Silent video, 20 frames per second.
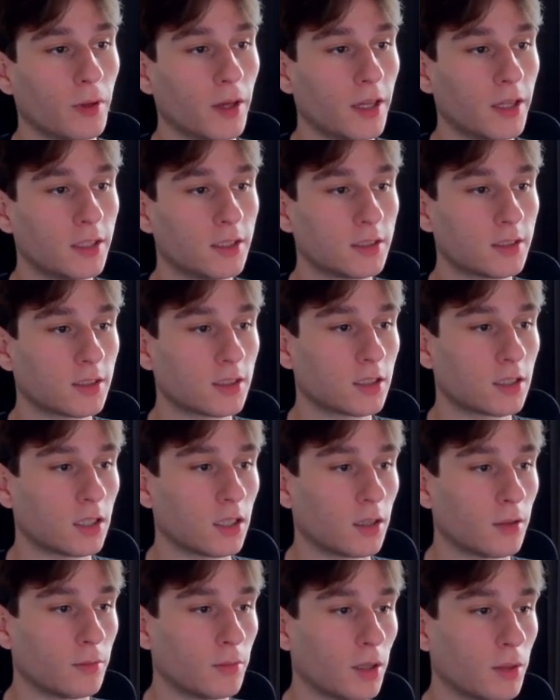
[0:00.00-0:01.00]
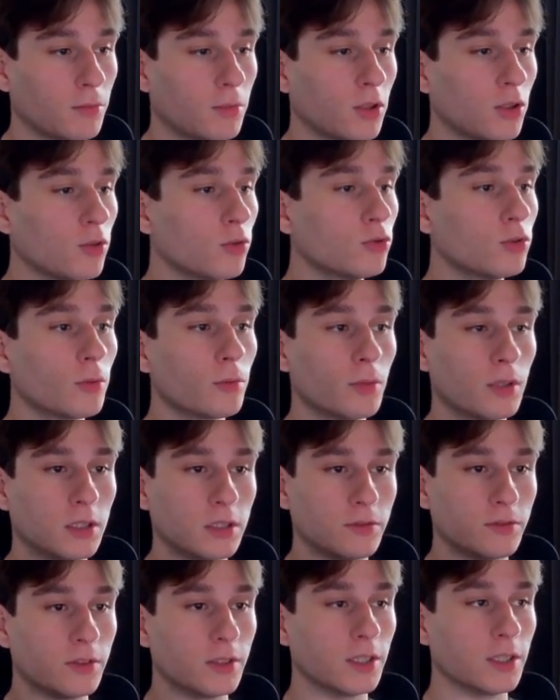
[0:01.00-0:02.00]
base, maybe you don't
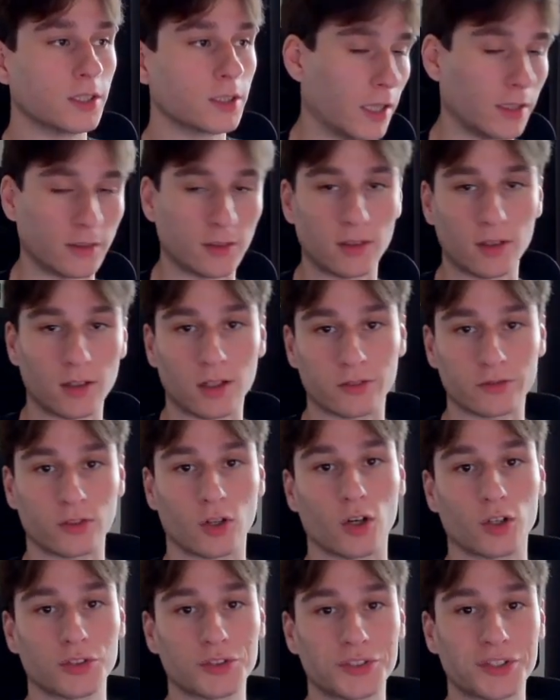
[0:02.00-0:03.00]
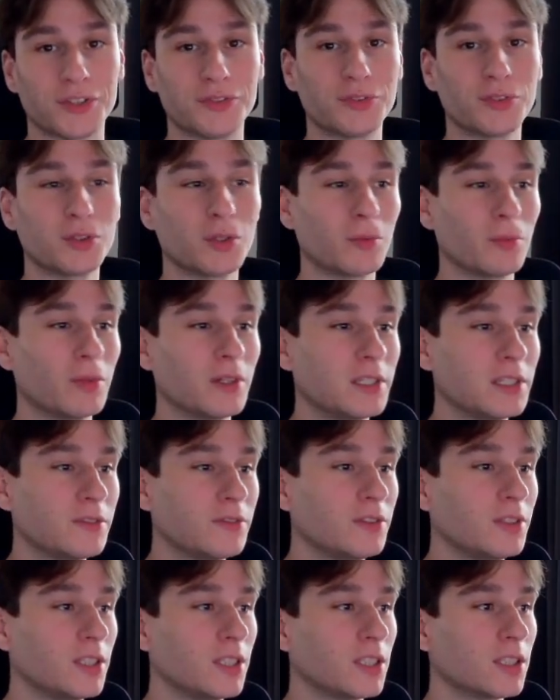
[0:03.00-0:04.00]
believe this, and of course if you don't
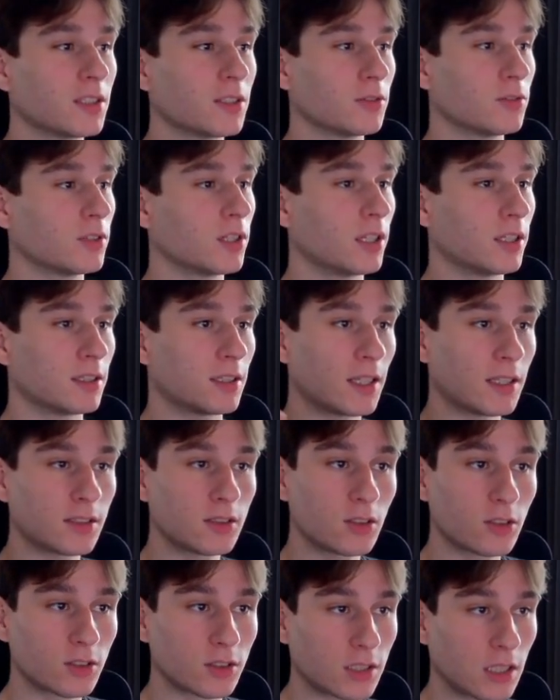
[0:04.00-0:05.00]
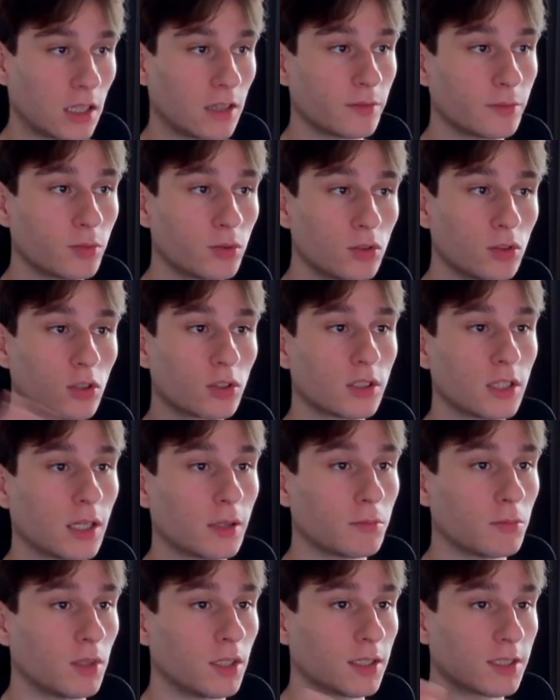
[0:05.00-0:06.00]
believe this, you can test yourself, put your
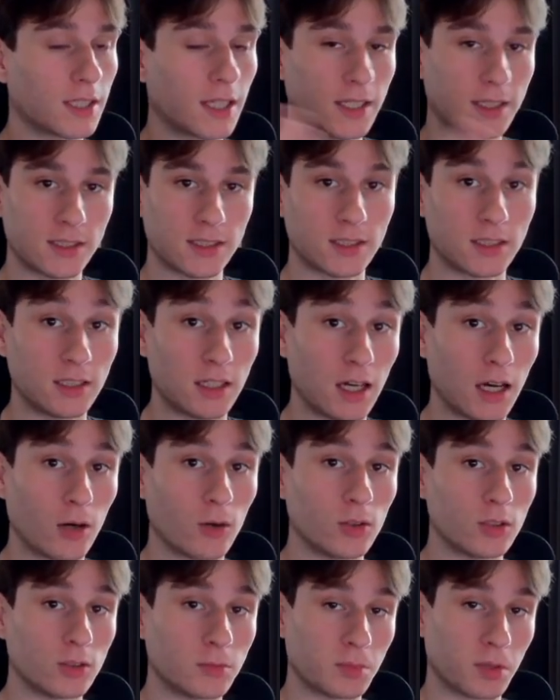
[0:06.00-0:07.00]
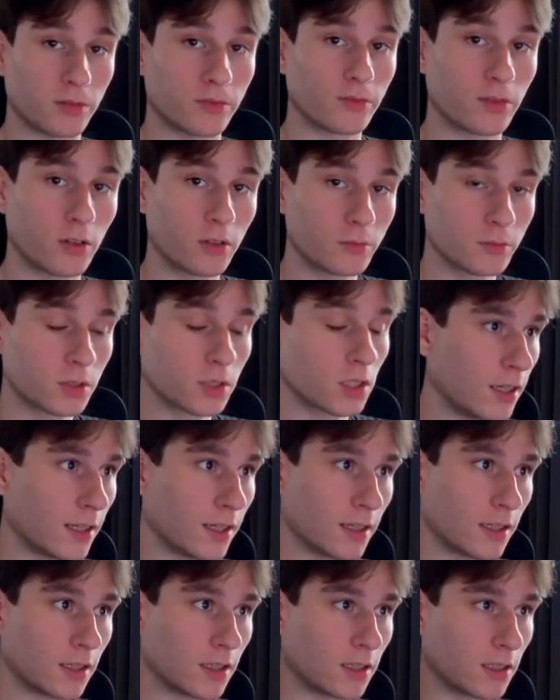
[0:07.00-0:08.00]
numbers and see how it performs.
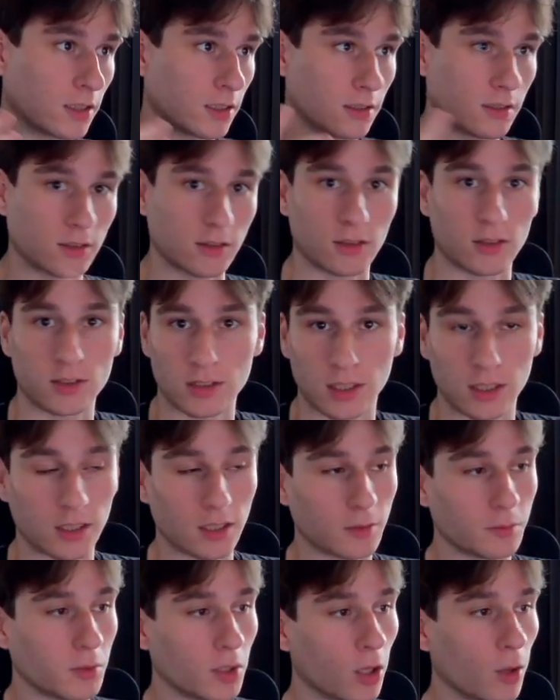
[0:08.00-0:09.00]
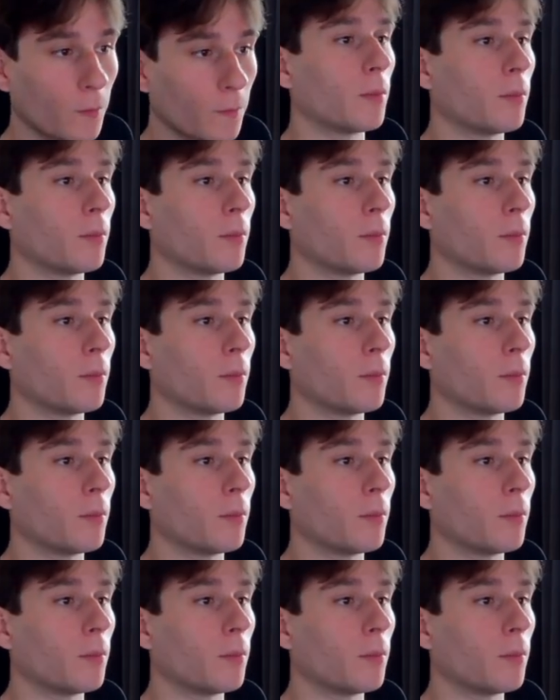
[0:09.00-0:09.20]
Like, there is a link below,